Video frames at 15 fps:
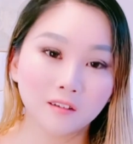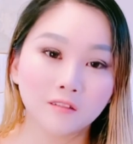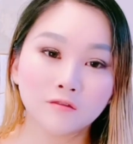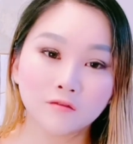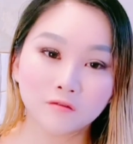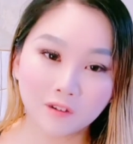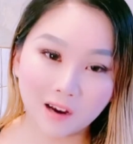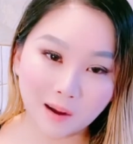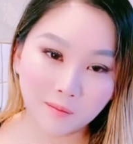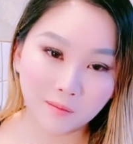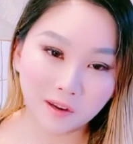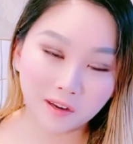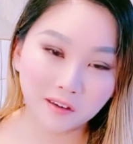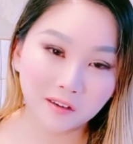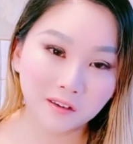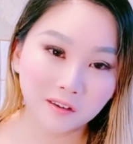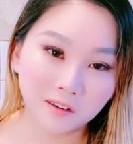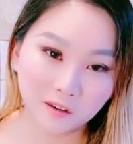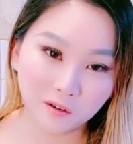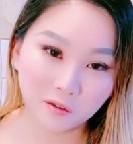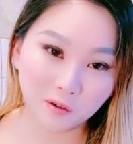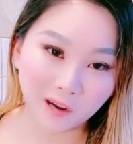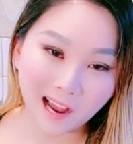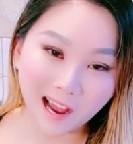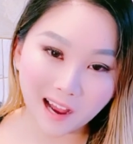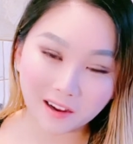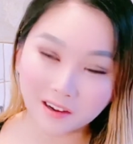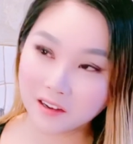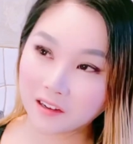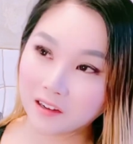ramen noodle
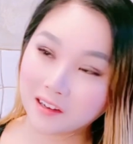hack.